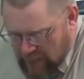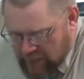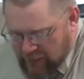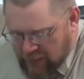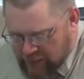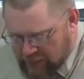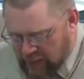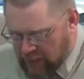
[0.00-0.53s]

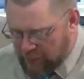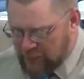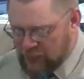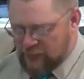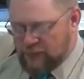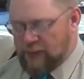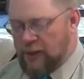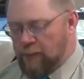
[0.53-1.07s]
this, and I'm
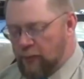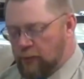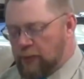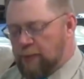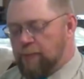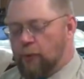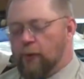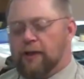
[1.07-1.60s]
just, I'm only
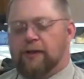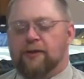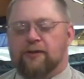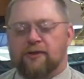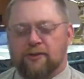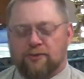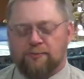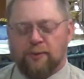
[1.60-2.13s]
pointing this